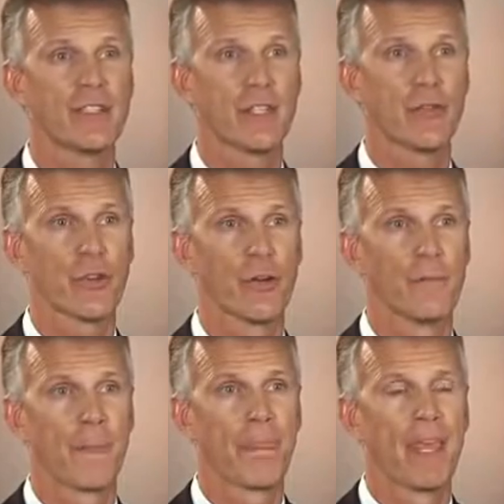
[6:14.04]
syndrome.
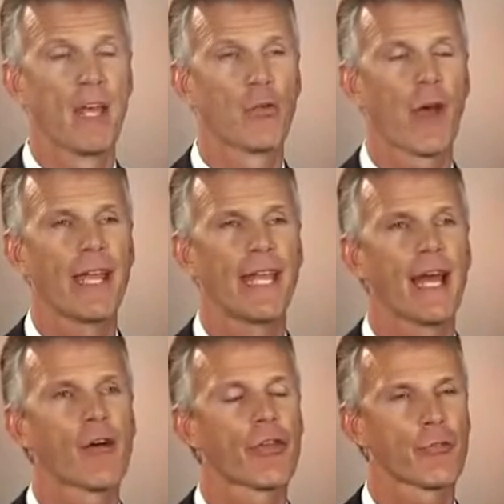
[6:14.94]
Right
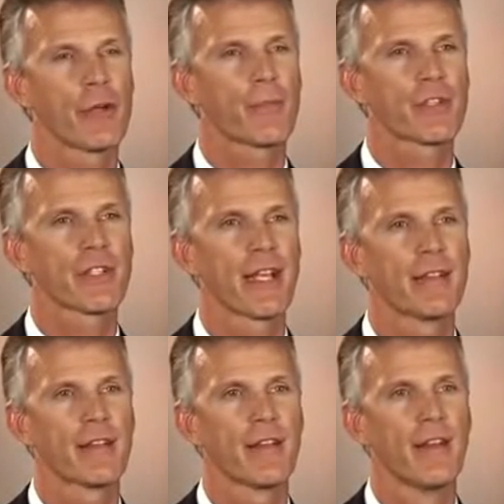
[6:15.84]
now,
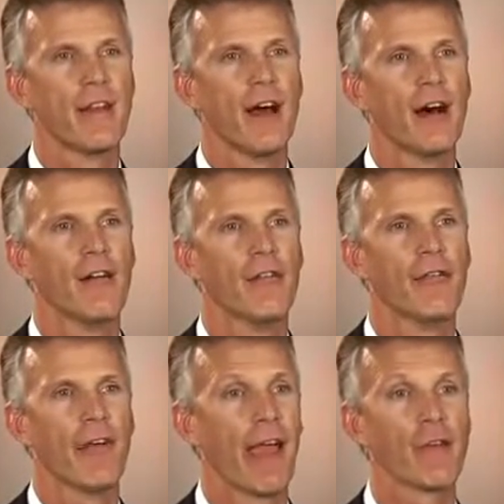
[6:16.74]
3%
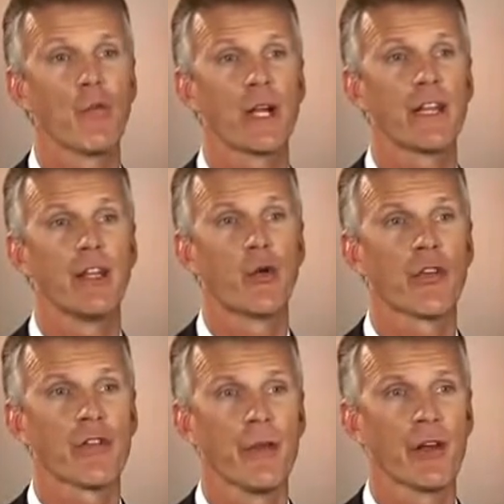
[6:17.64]
of everyone in the
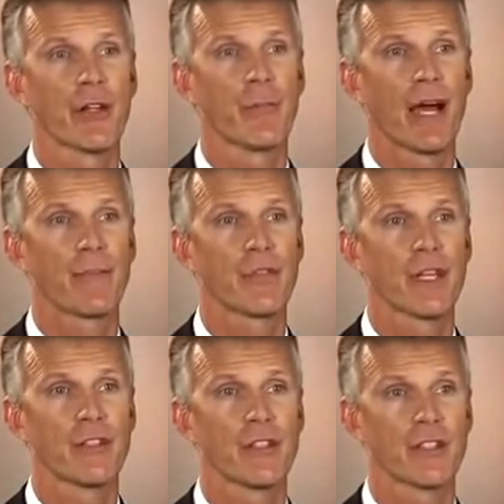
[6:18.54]
North American
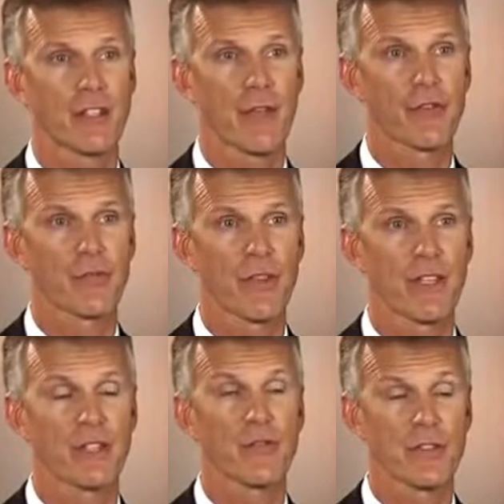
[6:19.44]
population suffers with
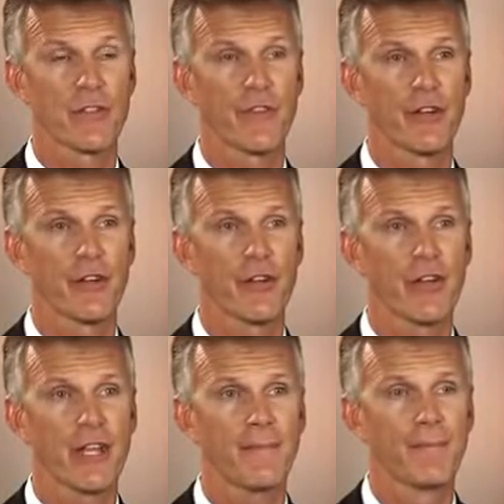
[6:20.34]
this to a severe
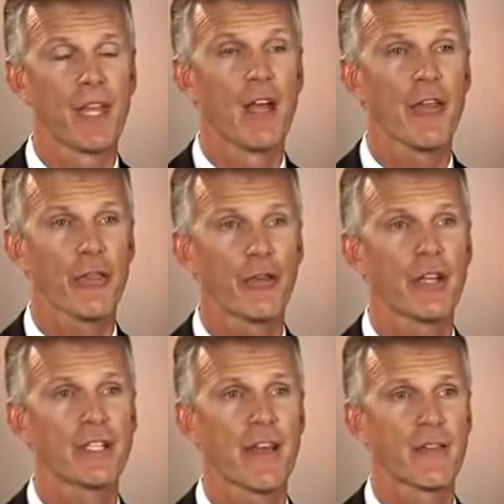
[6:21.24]
degree.
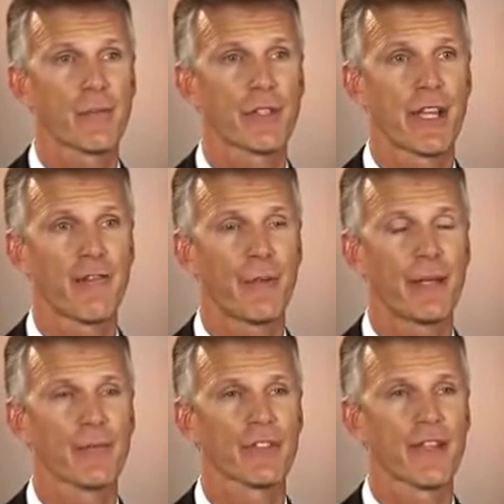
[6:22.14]
37% of
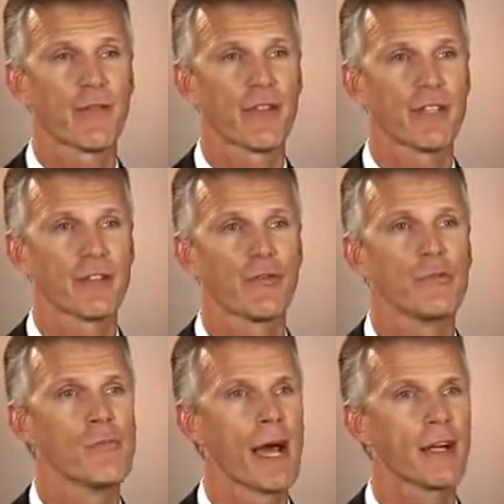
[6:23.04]
people suffer this to a
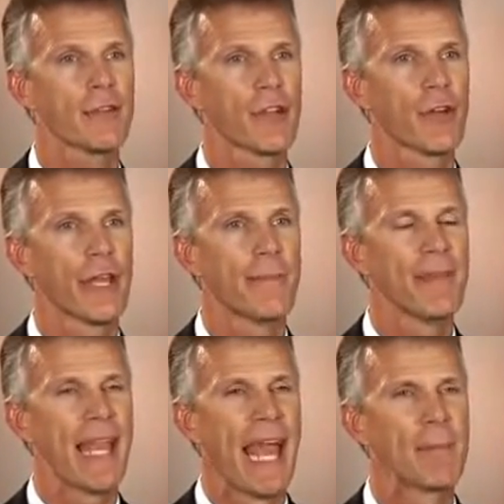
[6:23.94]
mild degree.
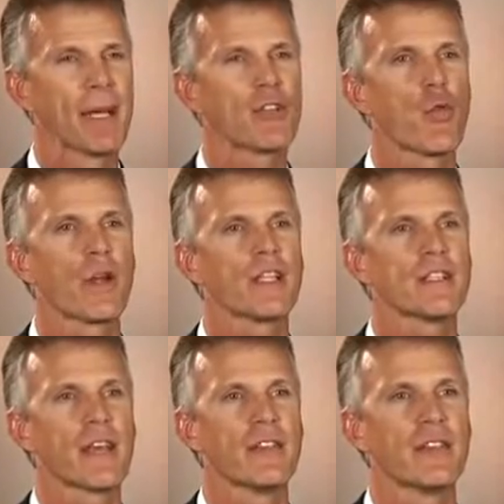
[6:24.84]
And by
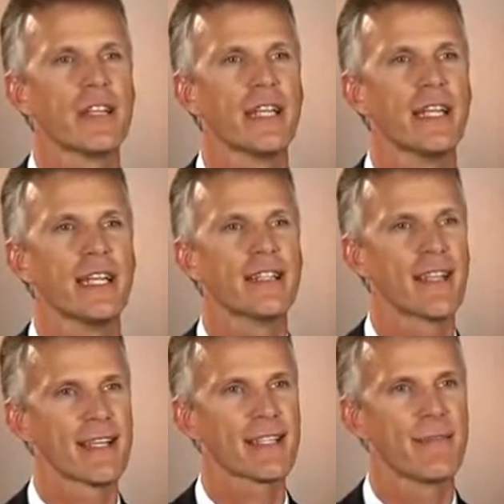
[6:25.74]
2017, it's
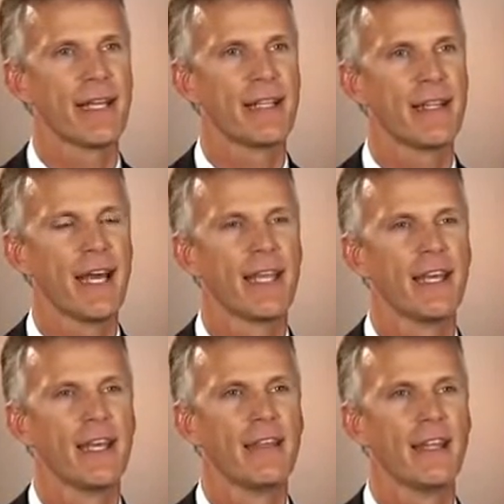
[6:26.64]
estimated that
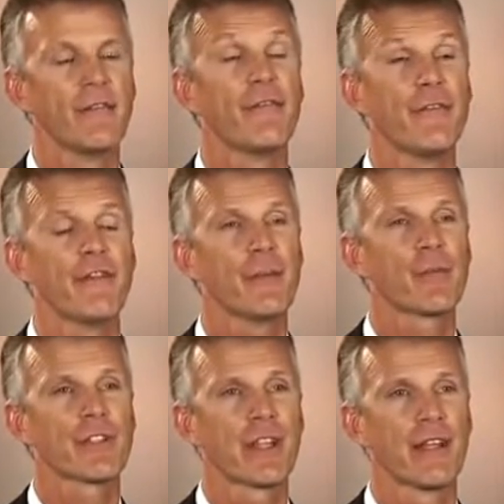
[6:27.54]

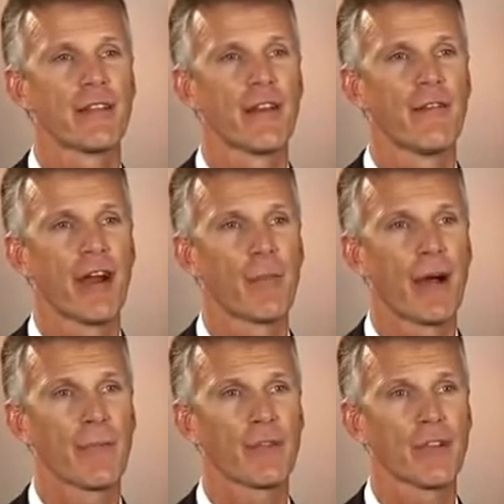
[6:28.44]
50% of our
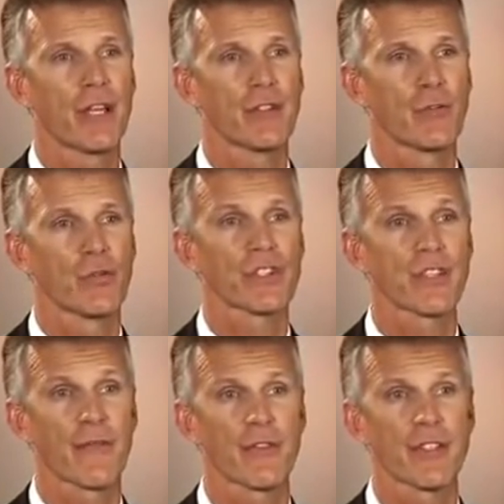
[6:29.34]
population will
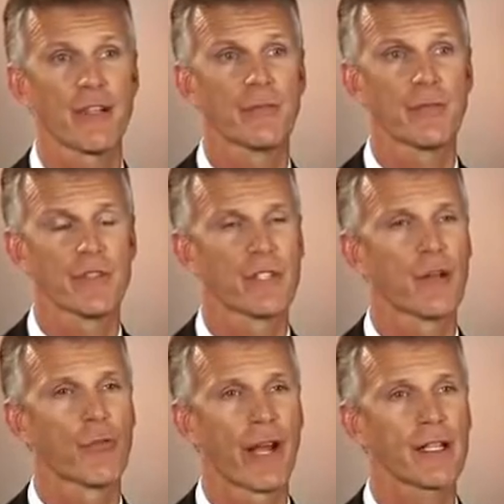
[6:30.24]
suffer symptoms
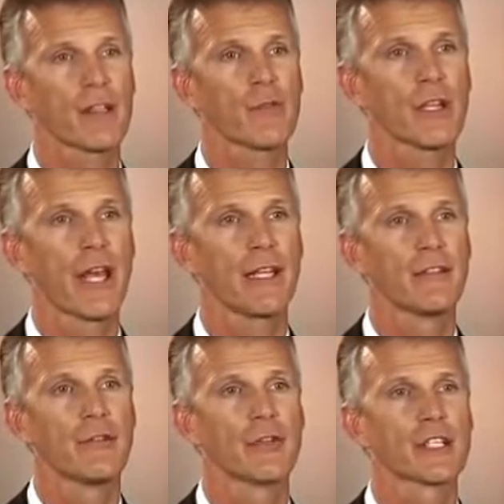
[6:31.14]
directly
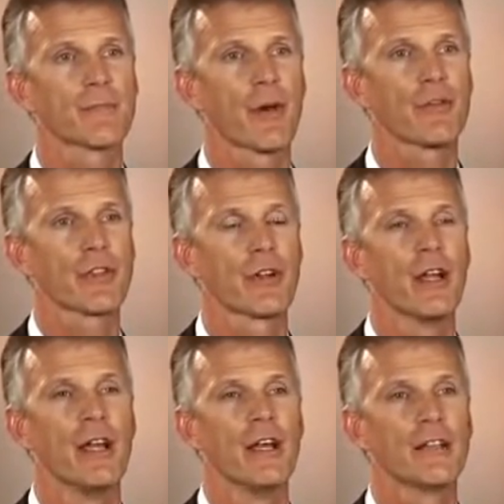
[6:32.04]
related to exposure
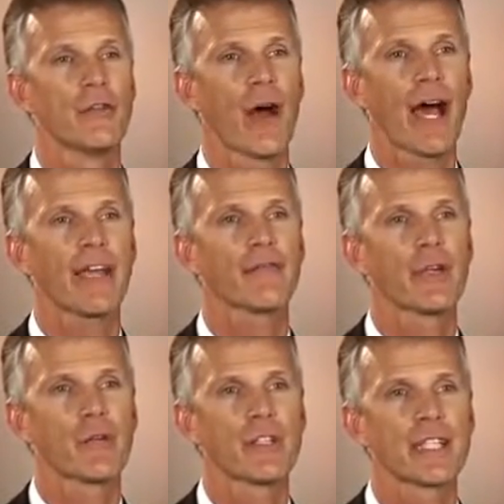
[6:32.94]
to
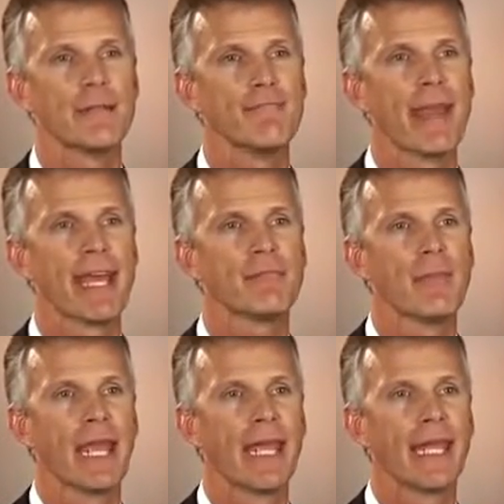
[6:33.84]
high-frequency
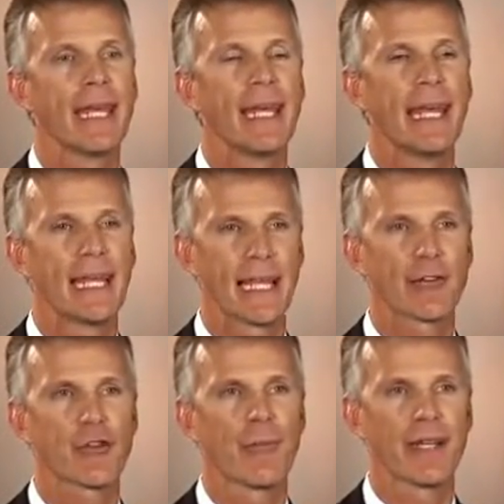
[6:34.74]
man-made
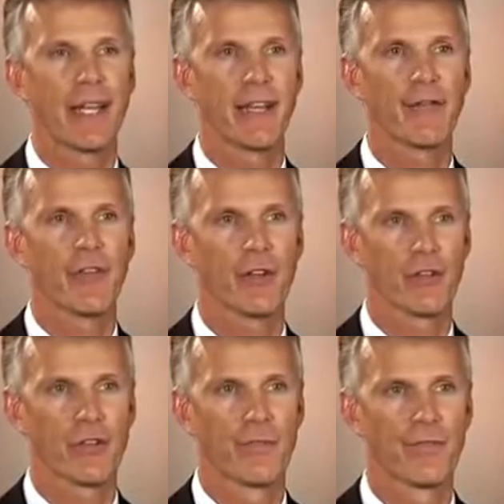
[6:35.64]
electromagnetic fields.